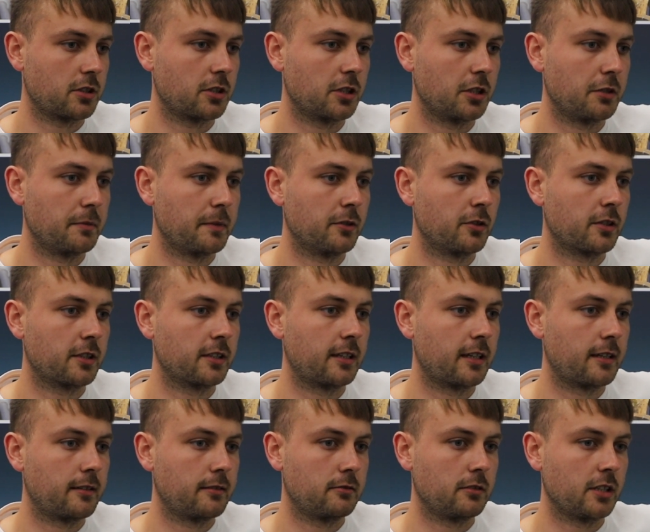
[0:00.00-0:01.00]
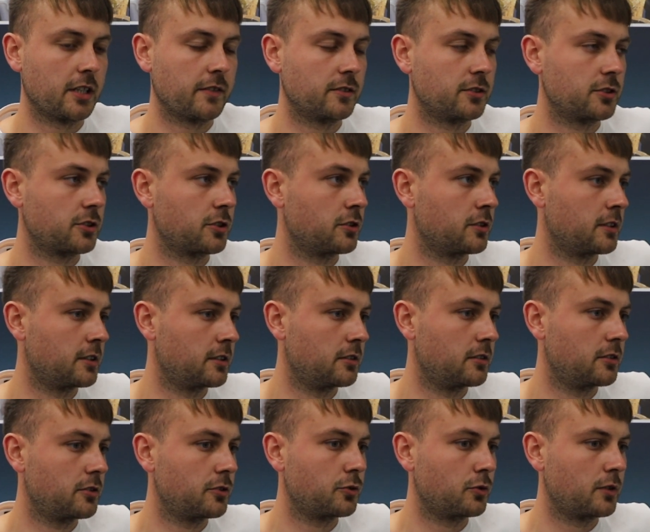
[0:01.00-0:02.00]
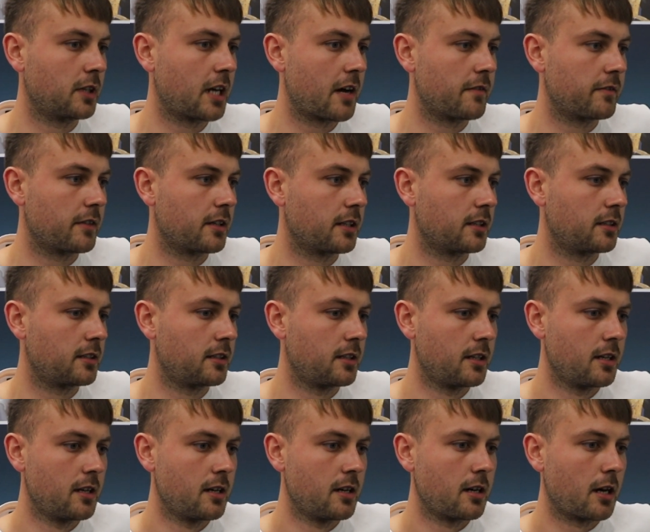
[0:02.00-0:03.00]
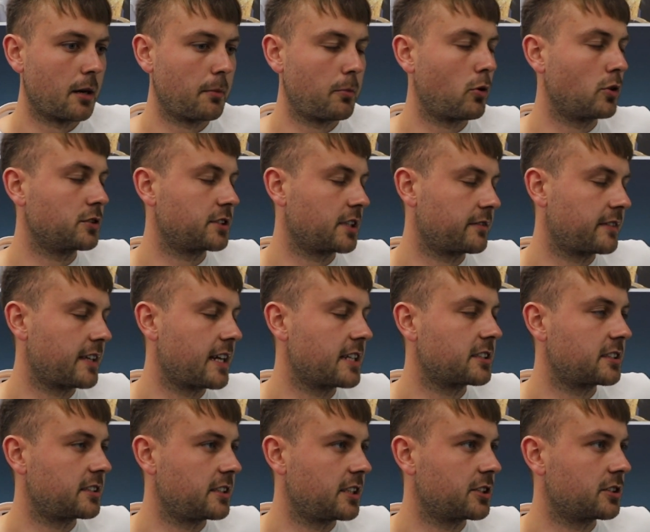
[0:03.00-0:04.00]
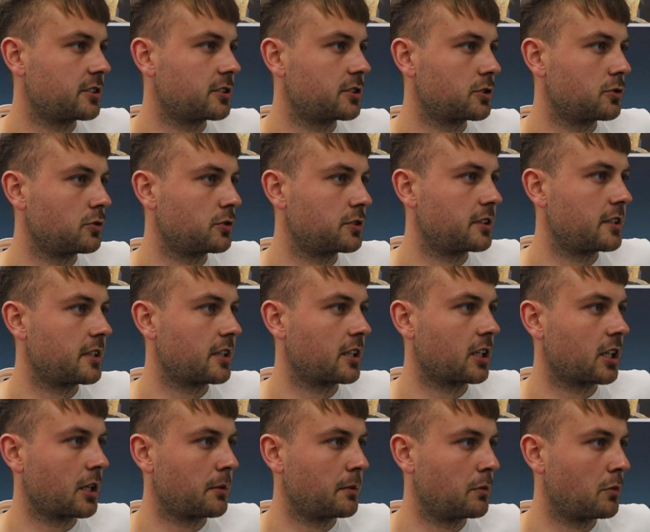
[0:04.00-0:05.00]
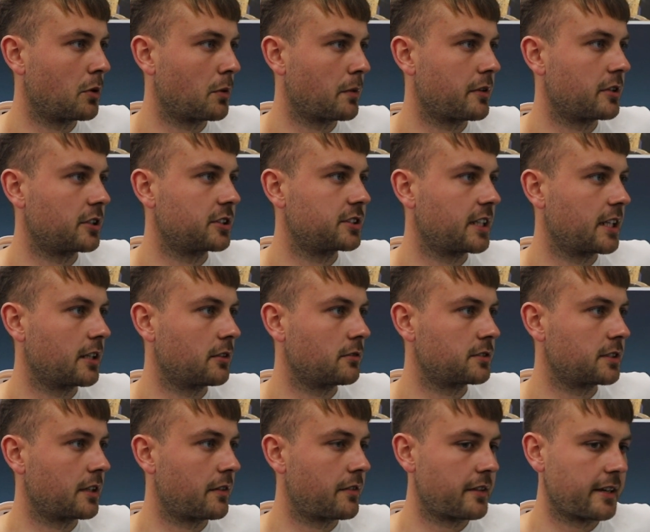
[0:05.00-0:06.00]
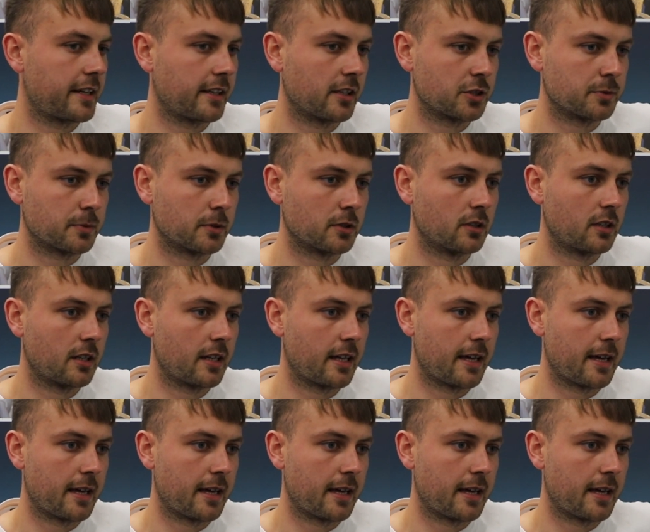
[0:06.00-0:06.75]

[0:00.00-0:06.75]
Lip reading: going to be looking at leaving school and don't have a positive destination to go to, they can come and work with ourselves if they're eligible